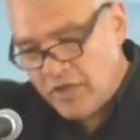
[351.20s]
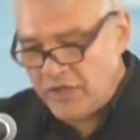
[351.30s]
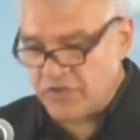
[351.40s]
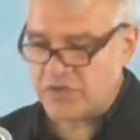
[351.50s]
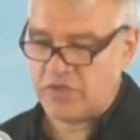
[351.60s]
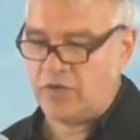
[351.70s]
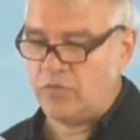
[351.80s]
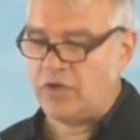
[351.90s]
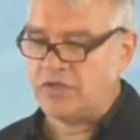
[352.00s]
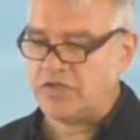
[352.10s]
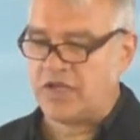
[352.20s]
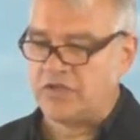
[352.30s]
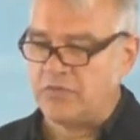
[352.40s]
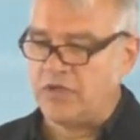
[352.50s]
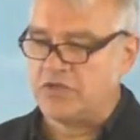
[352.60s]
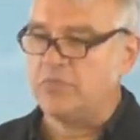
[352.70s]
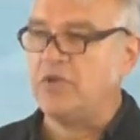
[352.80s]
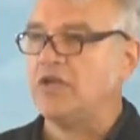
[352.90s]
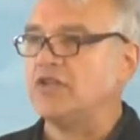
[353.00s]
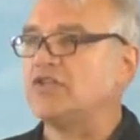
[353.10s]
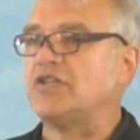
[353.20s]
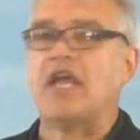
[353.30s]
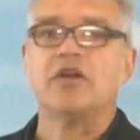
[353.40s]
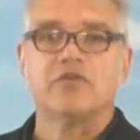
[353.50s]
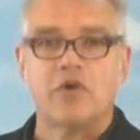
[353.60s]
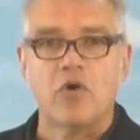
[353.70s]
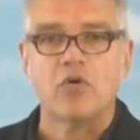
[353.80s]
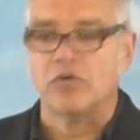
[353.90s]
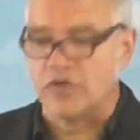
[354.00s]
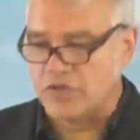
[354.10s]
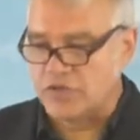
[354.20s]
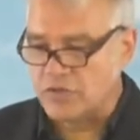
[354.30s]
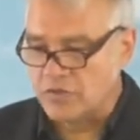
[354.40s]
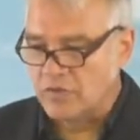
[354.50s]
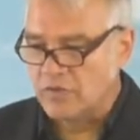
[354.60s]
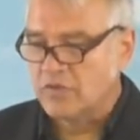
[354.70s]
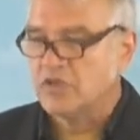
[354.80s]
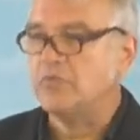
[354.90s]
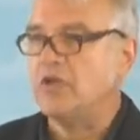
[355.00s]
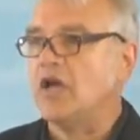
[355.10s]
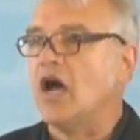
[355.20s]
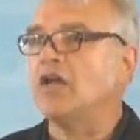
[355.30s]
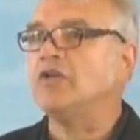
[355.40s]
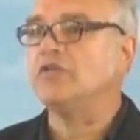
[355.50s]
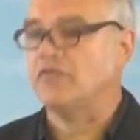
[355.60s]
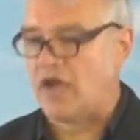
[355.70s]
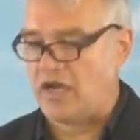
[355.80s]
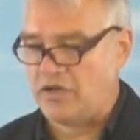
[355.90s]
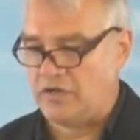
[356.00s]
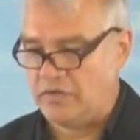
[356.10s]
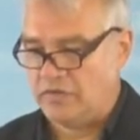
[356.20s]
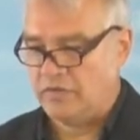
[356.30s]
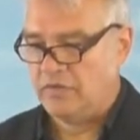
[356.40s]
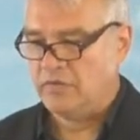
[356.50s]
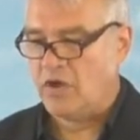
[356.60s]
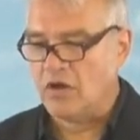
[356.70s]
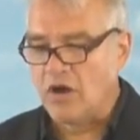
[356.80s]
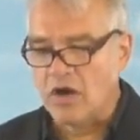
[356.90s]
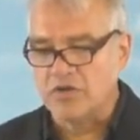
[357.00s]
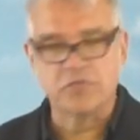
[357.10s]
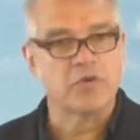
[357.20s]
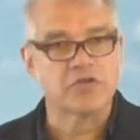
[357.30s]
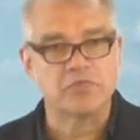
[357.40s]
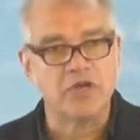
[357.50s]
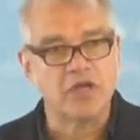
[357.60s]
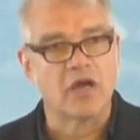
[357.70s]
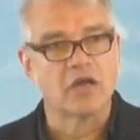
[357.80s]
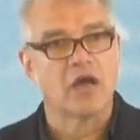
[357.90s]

It means, in one sense, it means to be in a state of wholeness, to be undivided. Our hearts must be